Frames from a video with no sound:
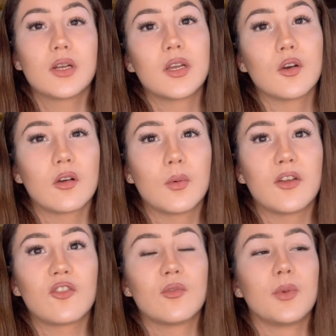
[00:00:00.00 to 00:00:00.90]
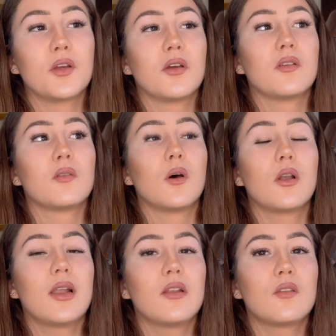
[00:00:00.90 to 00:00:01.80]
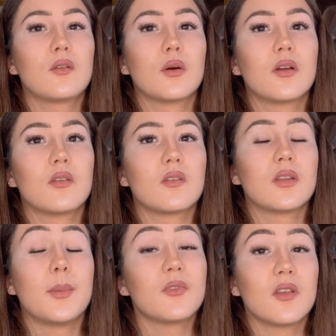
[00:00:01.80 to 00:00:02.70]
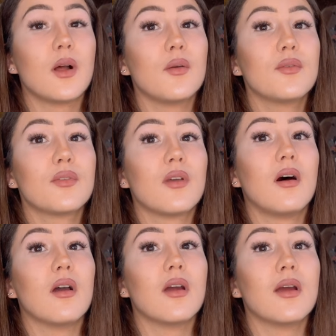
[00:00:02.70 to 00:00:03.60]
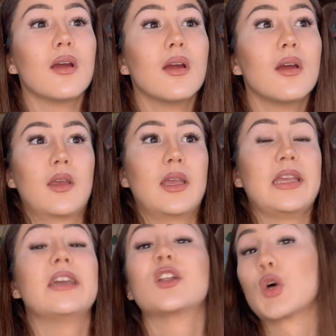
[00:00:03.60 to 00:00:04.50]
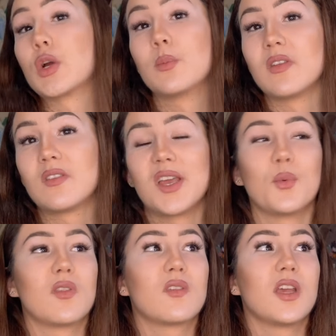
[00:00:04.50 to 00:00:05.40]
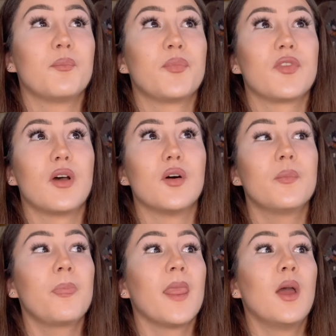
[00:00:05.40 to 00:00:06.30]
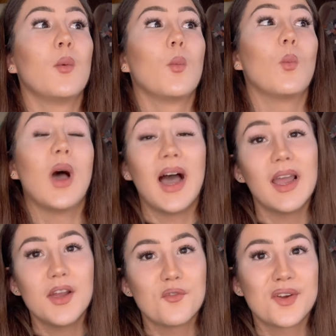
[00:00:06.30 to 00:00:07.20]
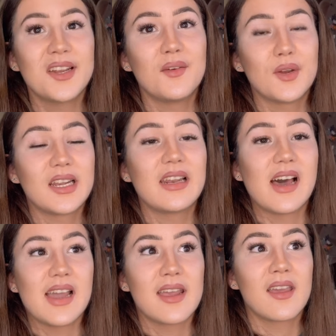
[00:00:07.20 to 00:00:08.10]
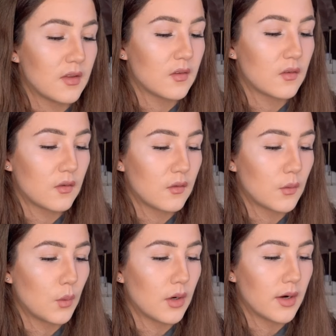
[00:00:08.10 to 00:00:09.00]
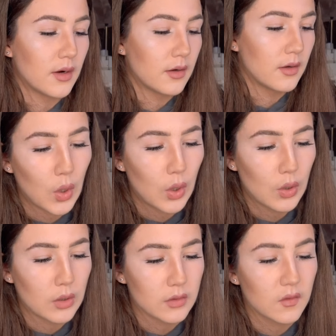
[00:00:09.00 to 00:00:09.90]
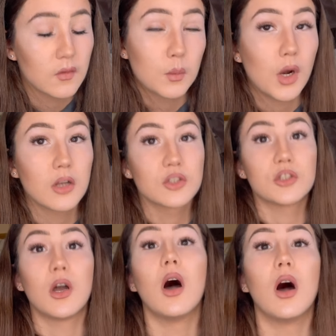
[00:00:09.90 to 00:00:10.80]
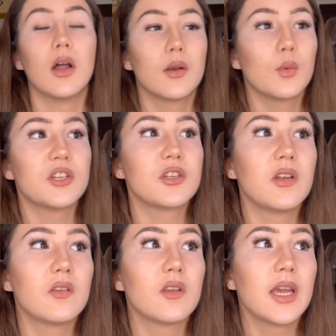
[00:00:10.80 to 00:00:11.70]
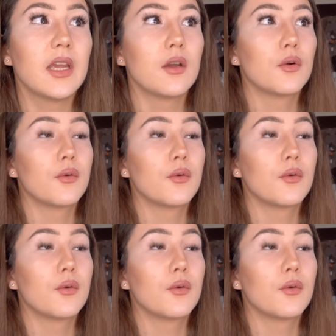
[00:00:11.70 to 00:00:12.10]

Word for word: a really good question because online stores themselves are a hit or a miss, I would say. So I really like this store called Swatch On, which is a